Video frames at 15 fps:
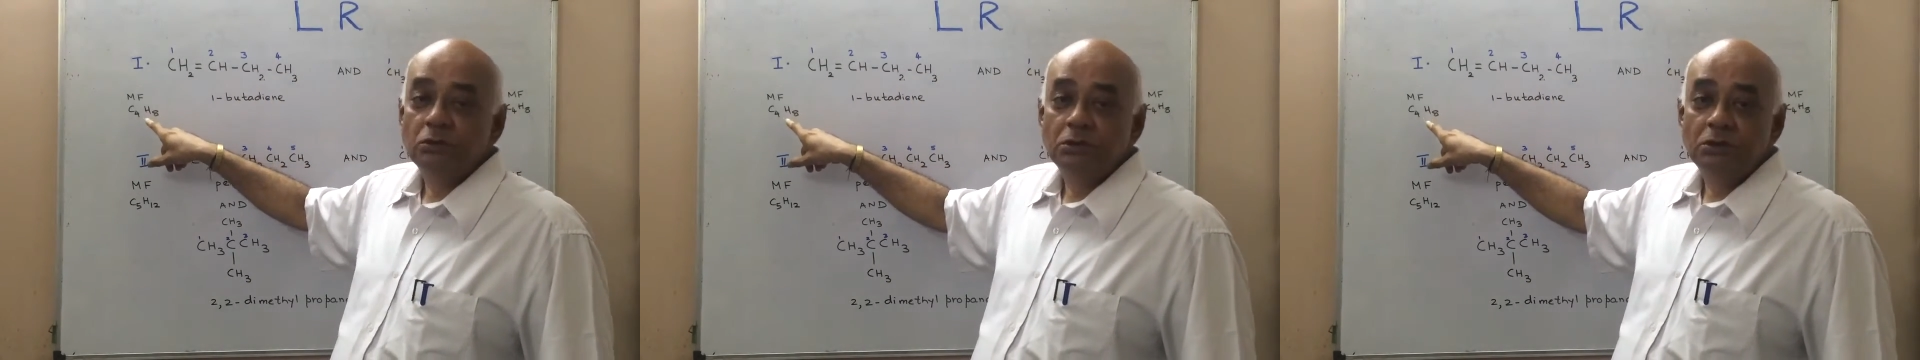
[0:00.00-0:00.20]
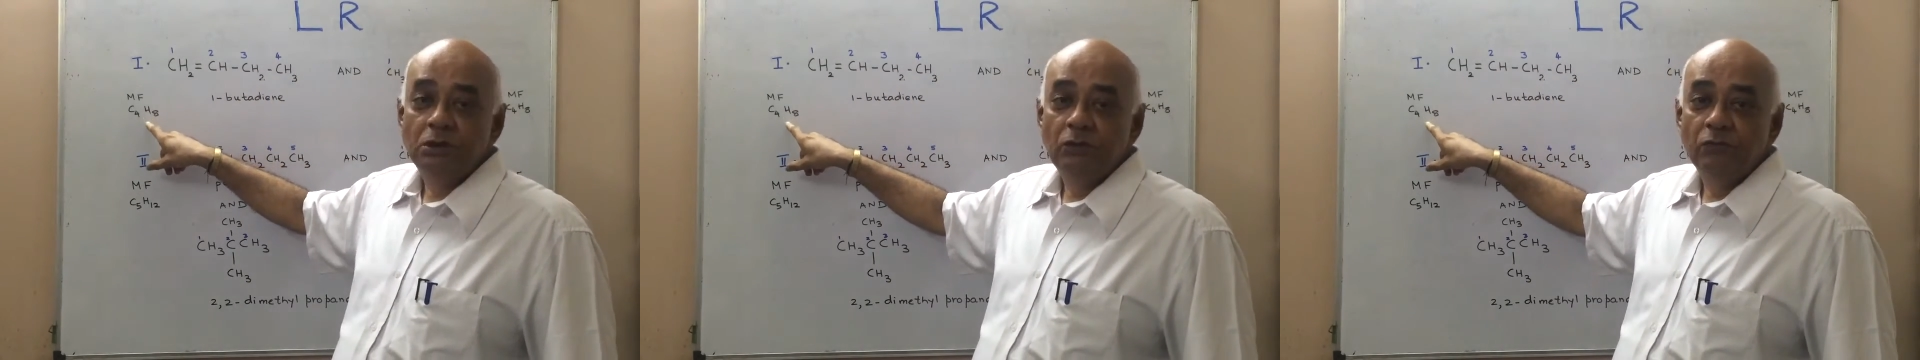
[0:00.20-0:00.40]

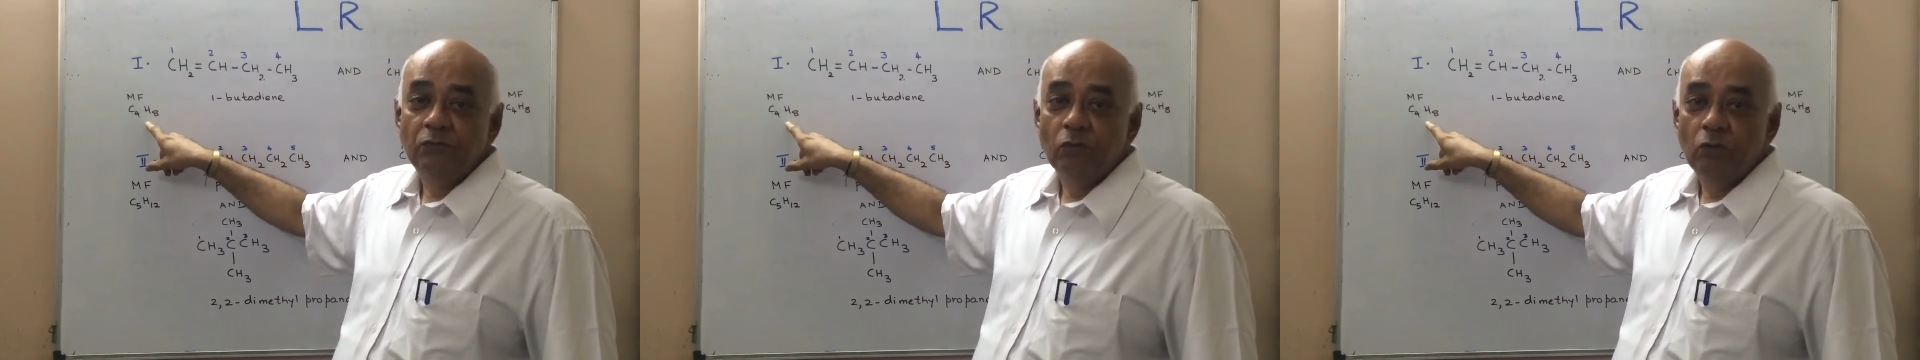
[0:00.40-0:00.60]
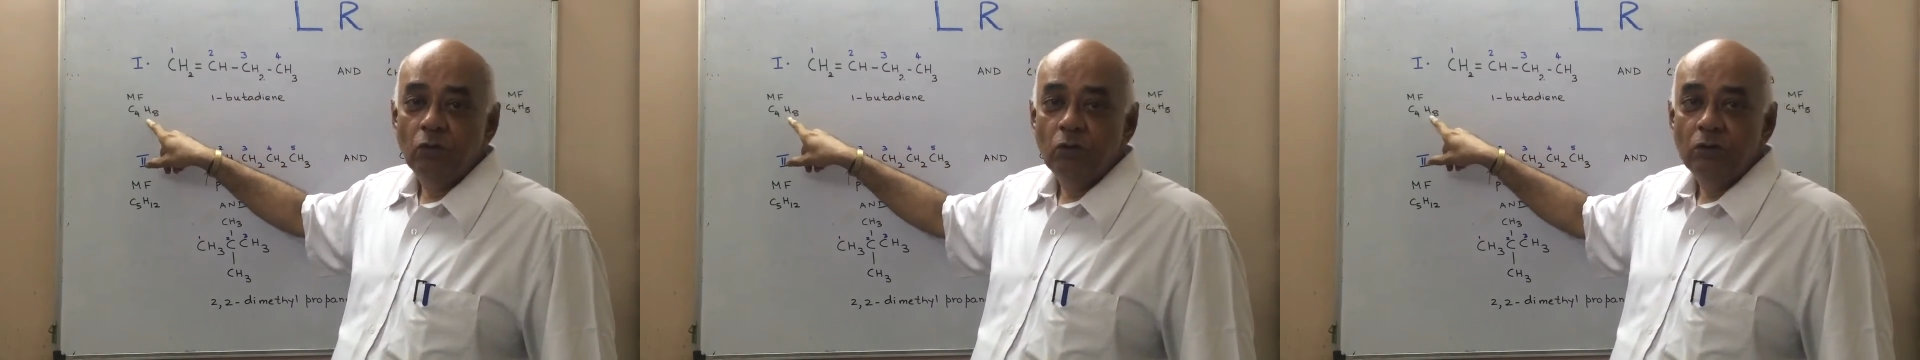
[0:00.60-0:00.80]

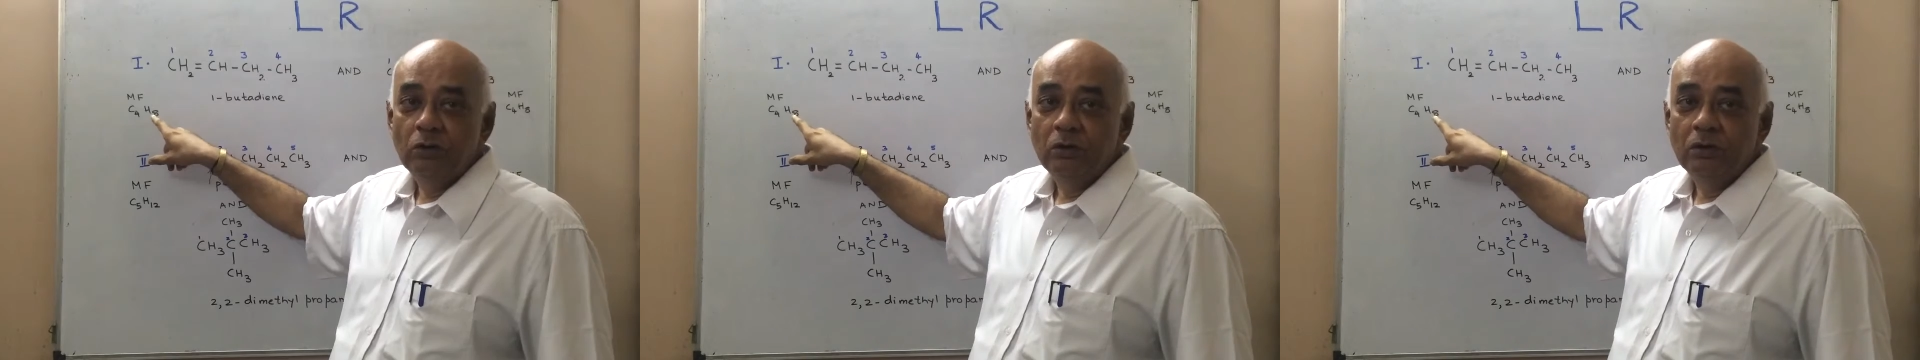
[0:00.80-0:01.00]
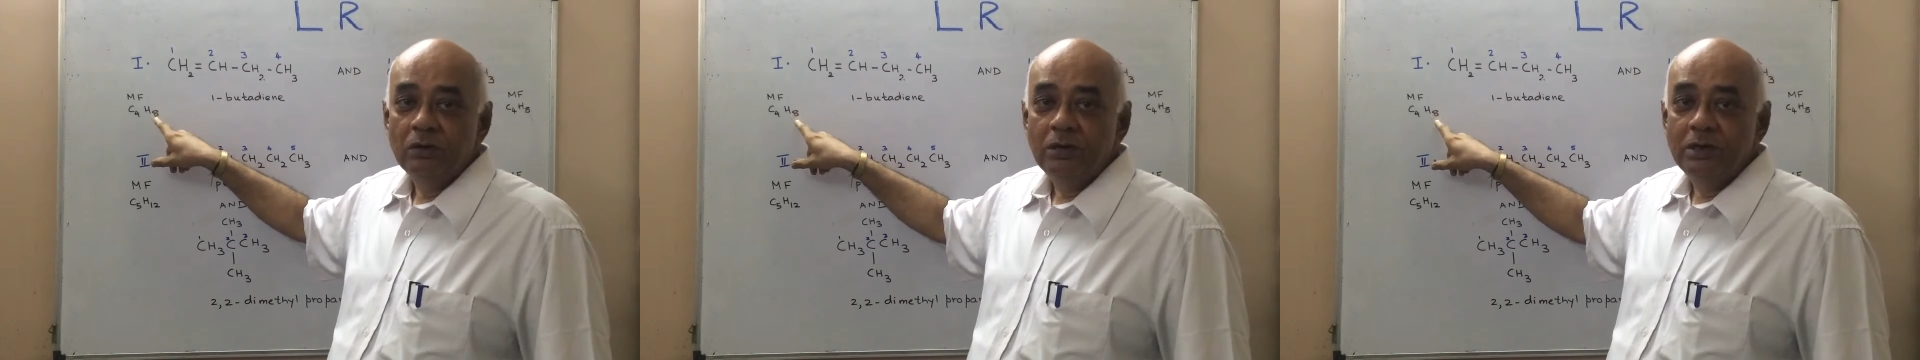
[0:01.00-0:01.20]

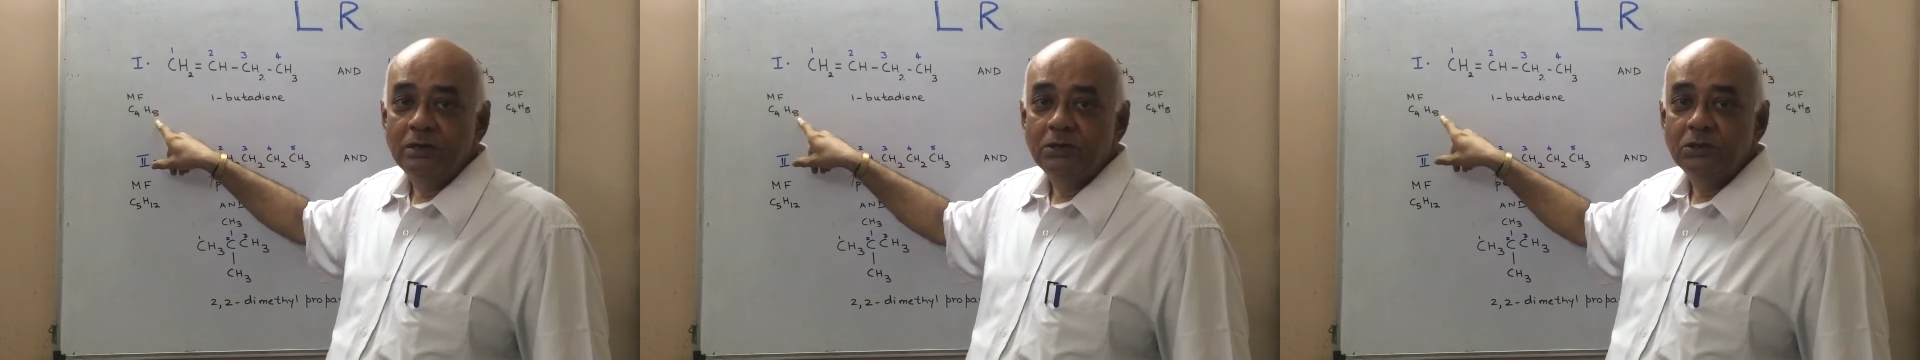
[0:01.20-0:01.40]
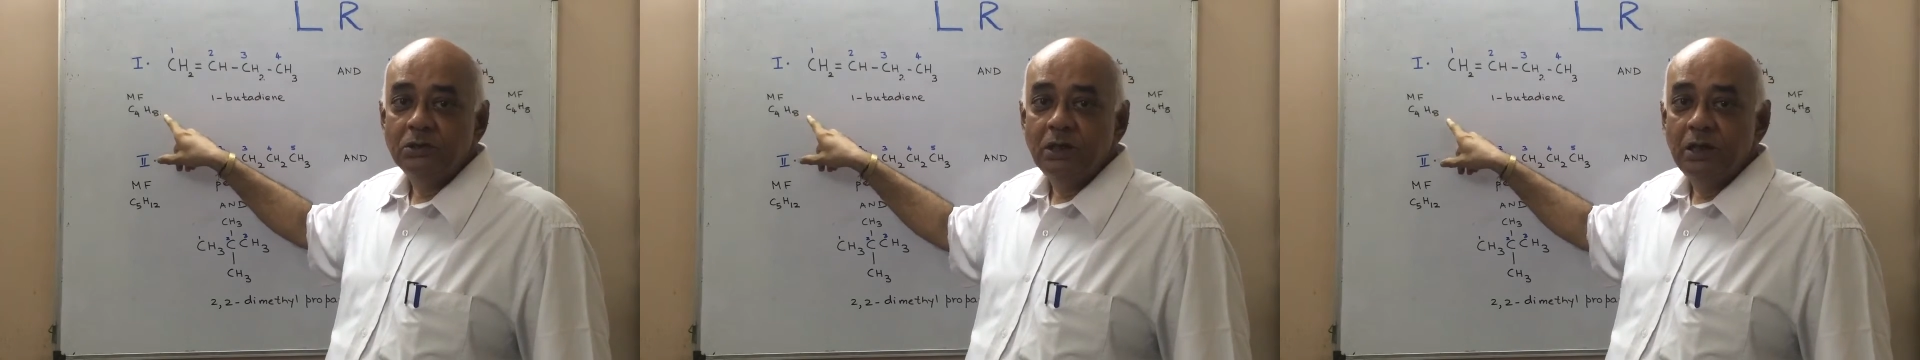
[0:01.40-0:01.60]

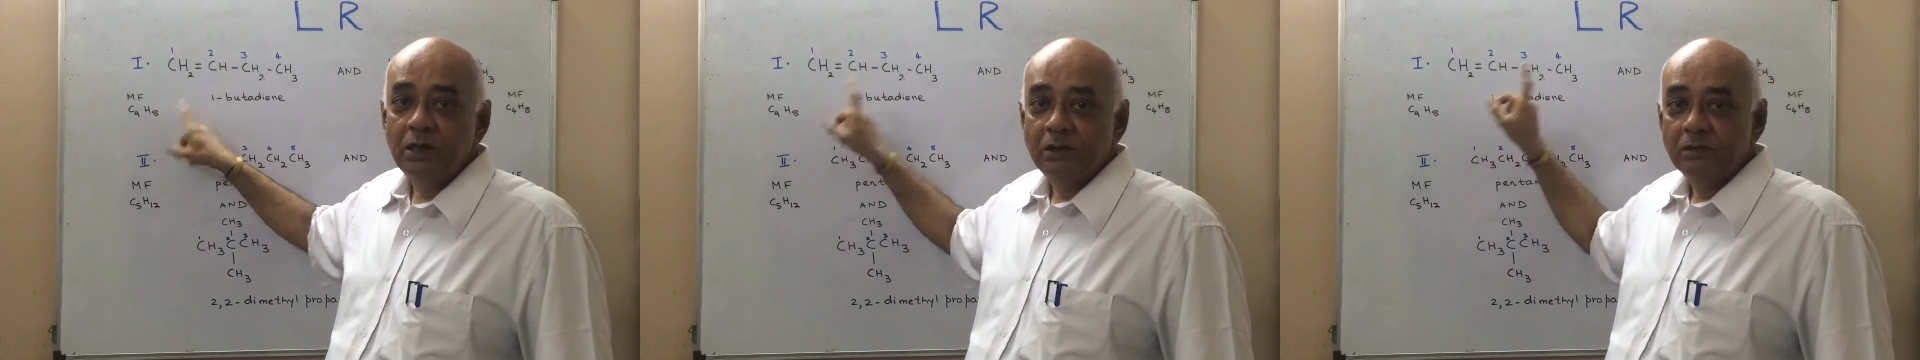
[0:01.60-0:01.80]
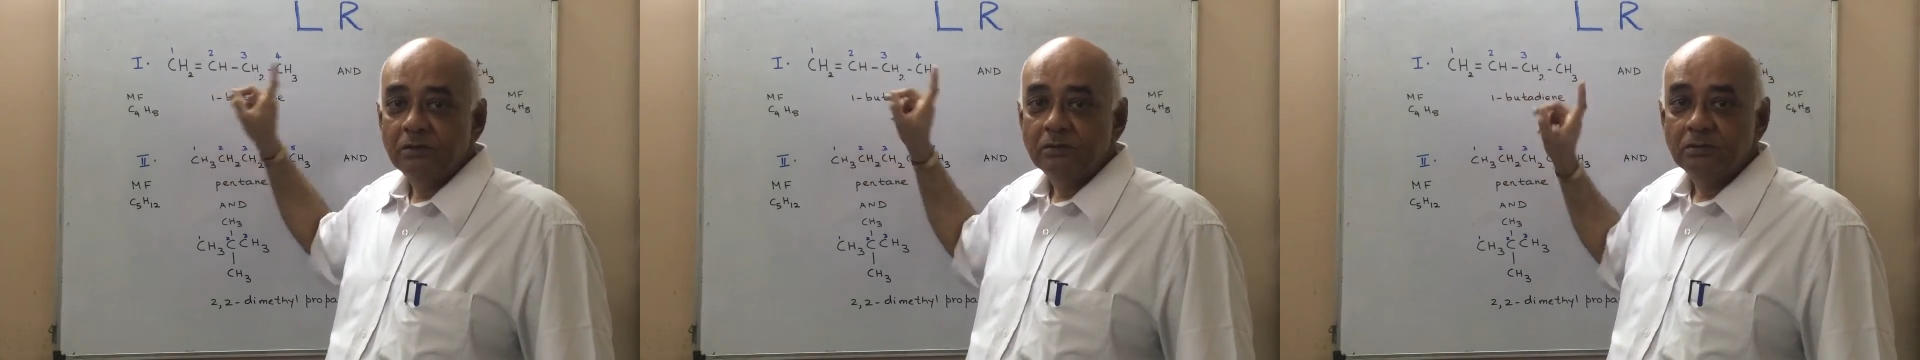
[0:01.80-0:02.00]

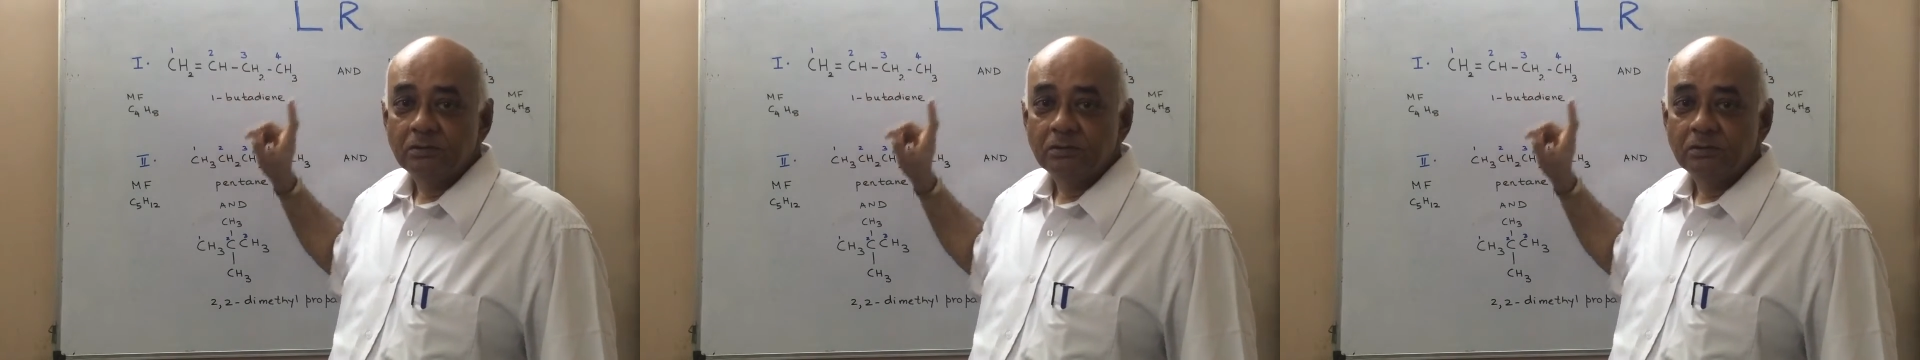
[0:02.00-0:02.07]
C4H8.